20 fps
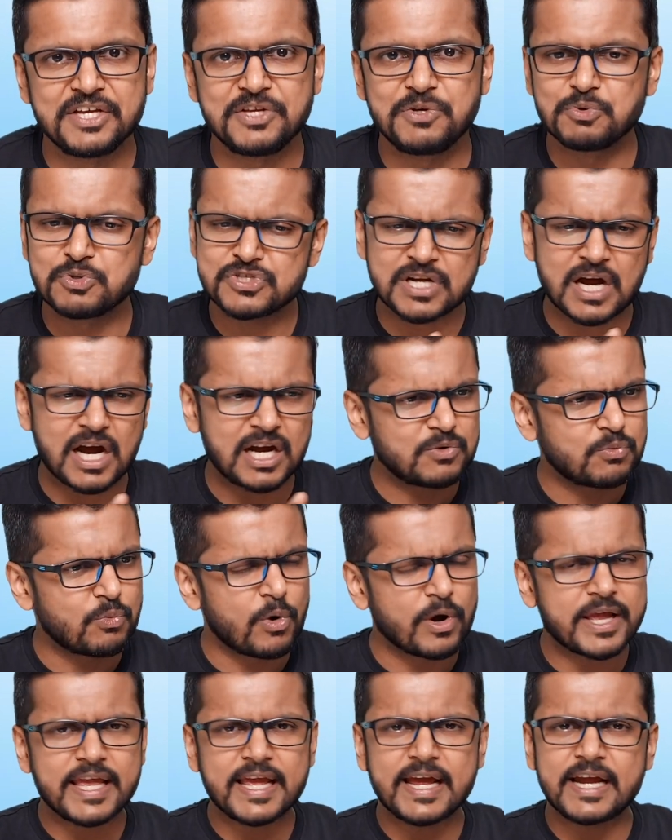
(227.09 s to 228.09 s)
You start
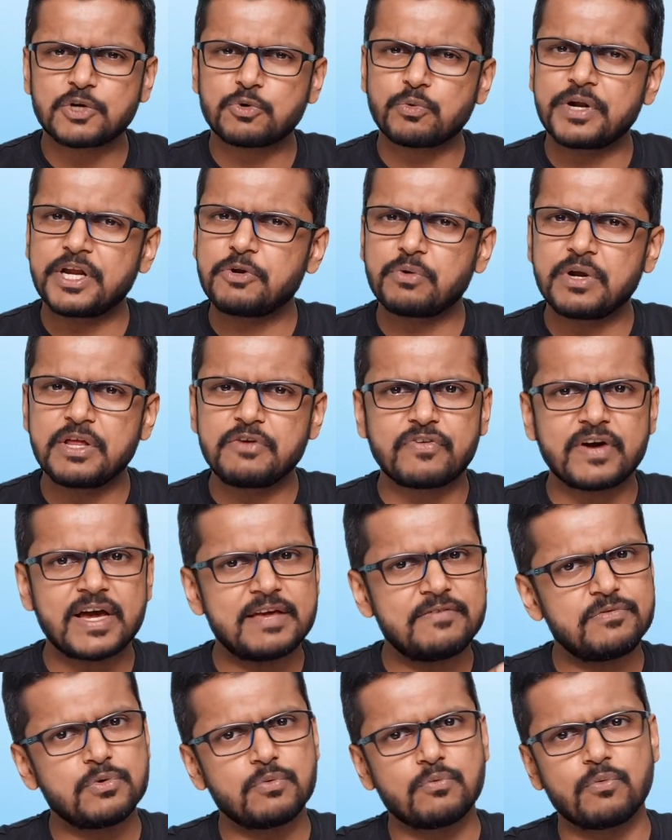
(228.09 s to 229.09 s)
working at 20,
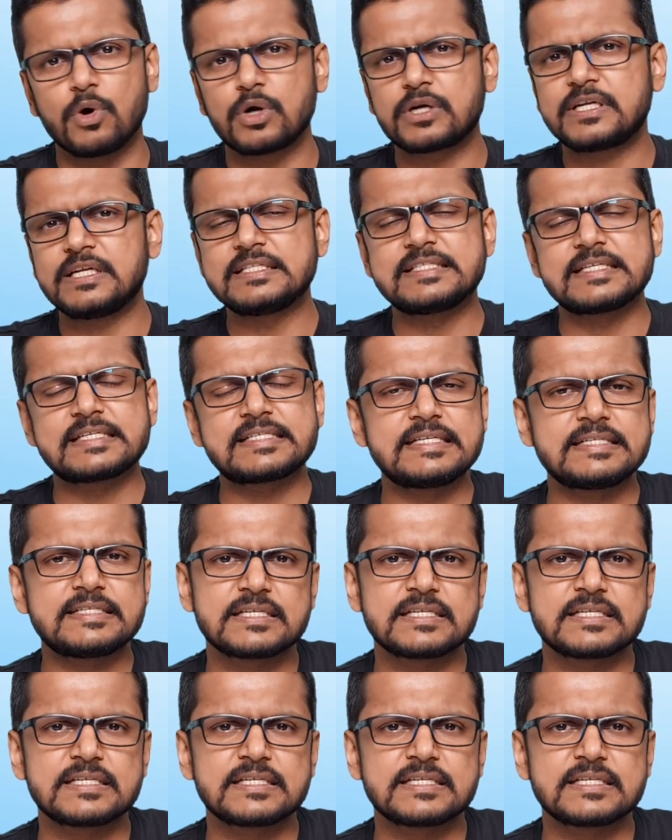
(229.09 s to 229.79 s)
25, you work till 60,